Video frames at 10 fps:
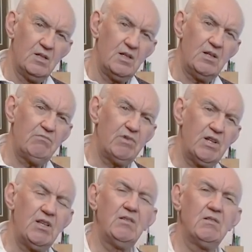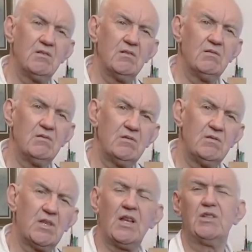And it really
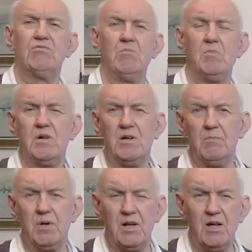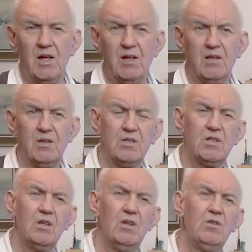does remind me
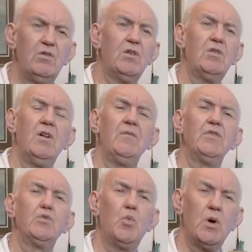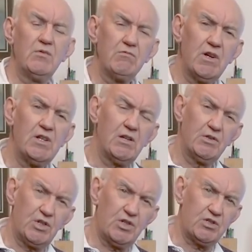that, you know, there's one radio
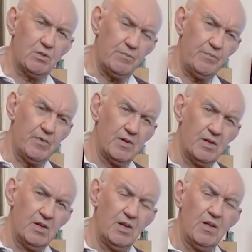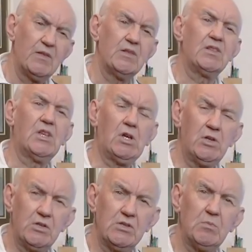system that
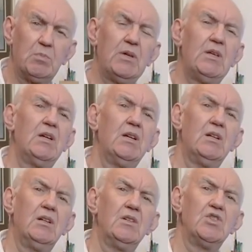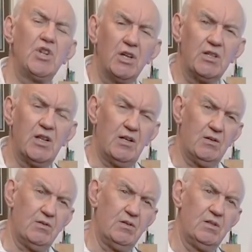can't be shut
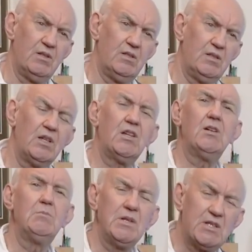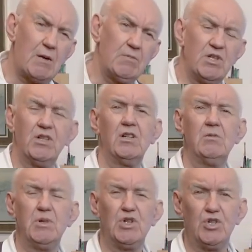down. It can't be damaged. It
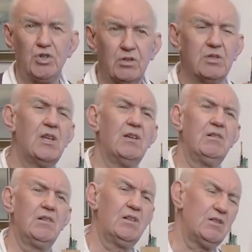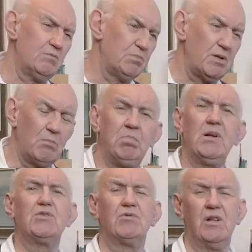can't be shot down. It can't be
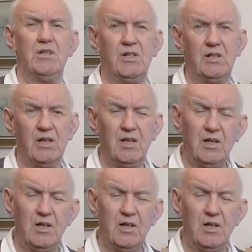obliterated.